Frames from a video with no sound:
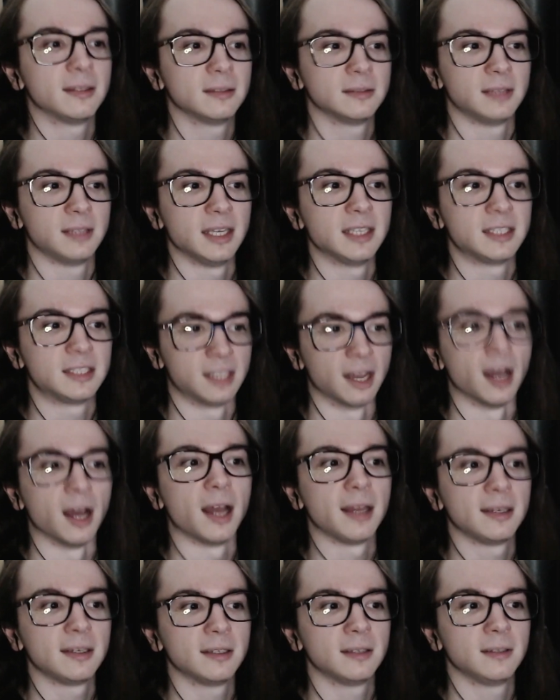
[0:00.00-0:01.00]
They
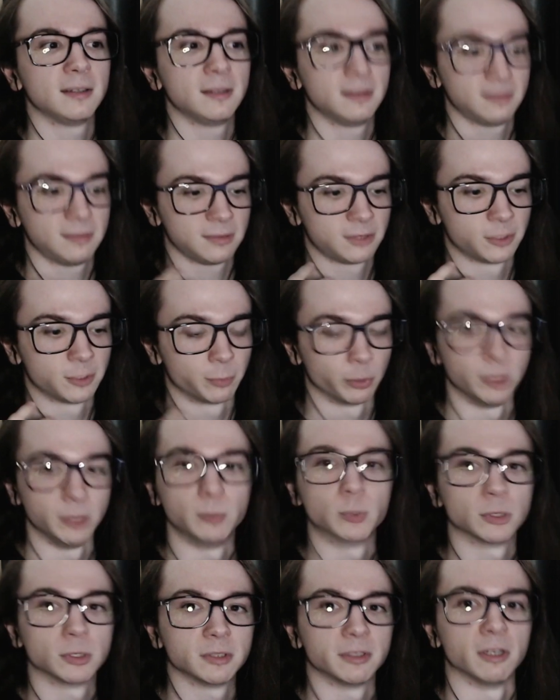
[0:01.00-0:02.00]
got Supreme
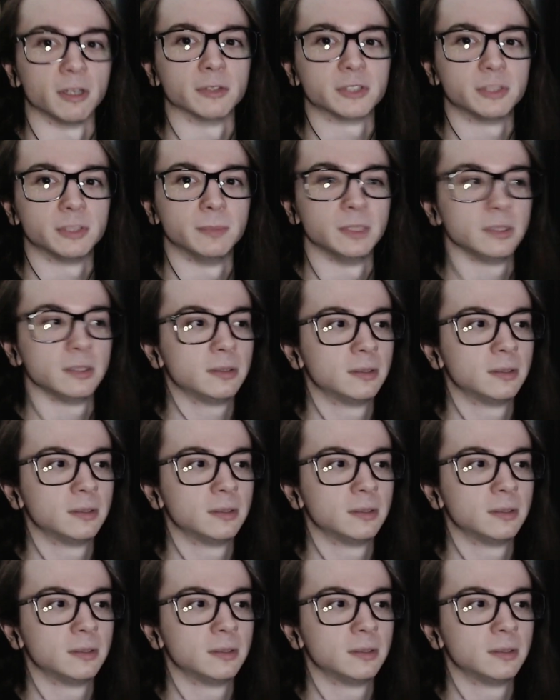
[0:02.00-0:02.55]
Ruler Ultimate